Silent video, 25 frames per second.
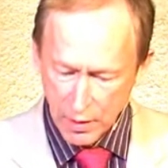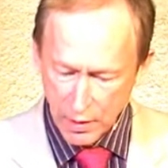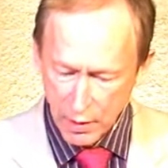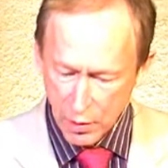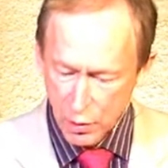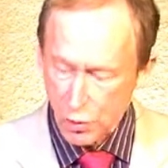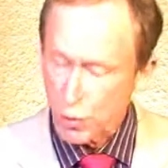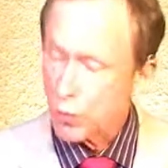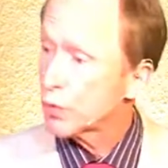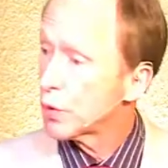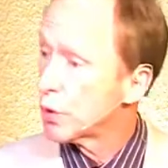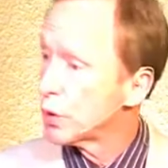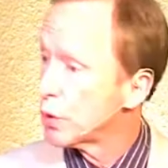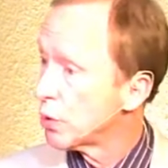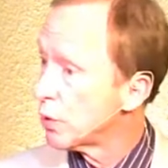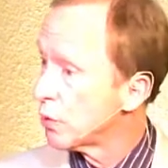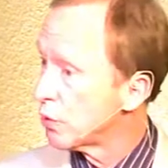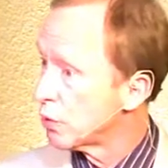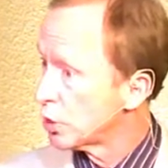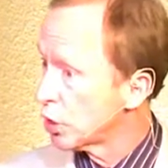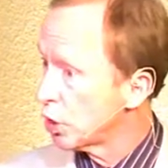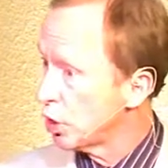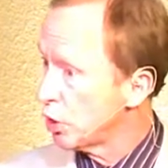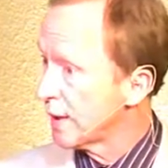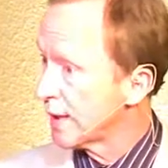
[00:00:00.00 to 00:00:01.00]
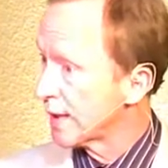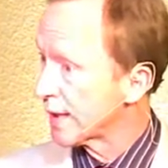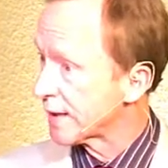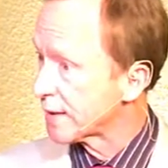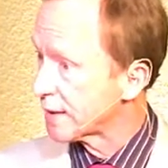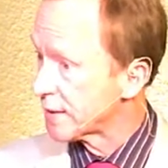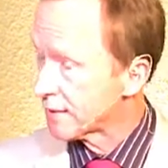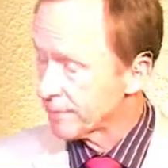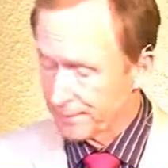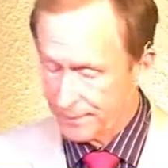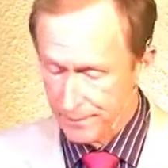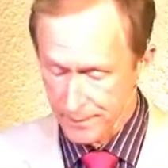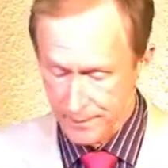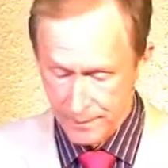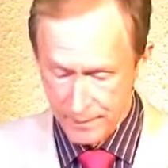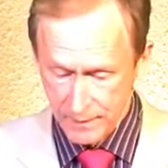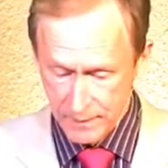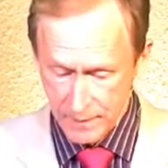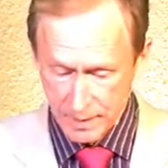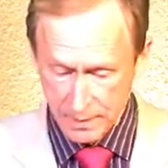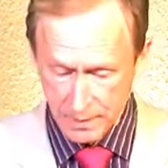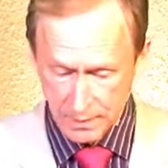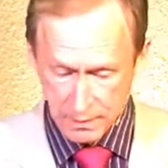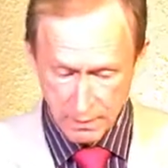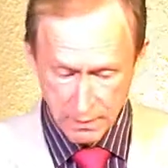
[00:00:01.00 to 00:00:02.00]
true to it
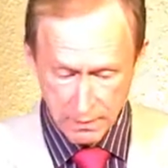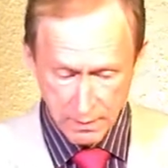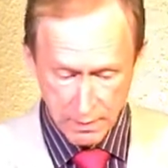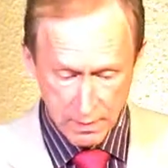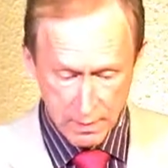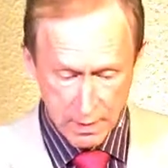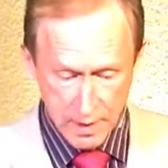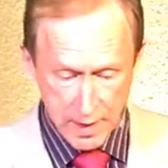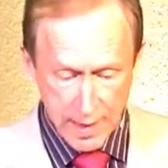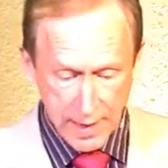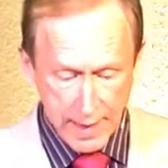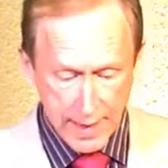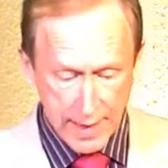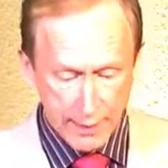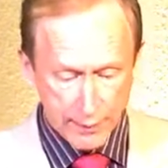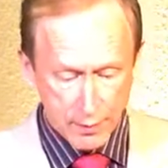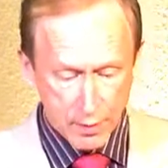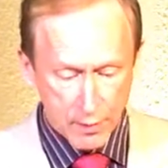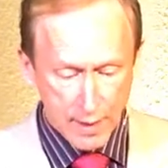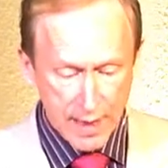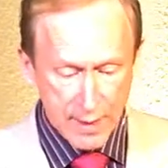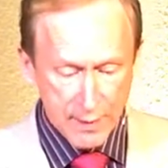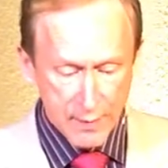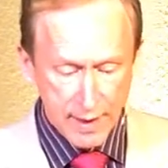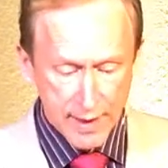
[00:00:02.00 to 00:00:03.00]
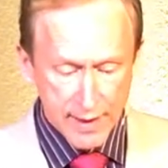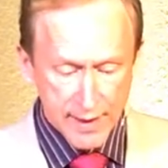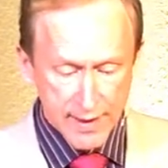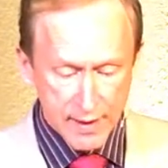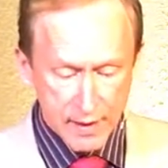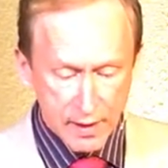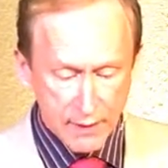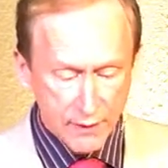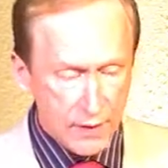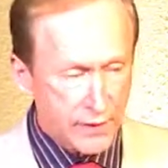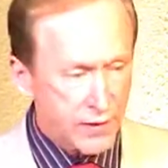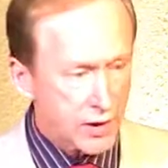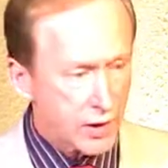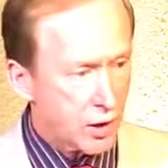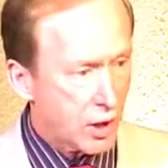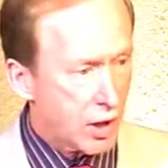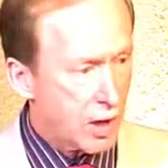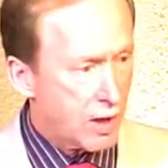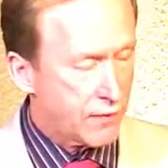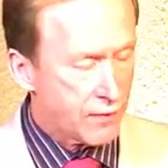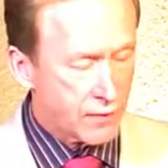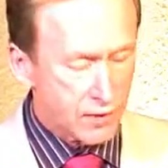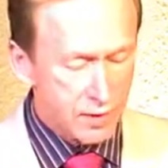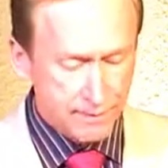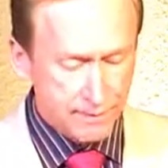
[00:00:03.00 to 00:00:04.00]
and remind myself of it often.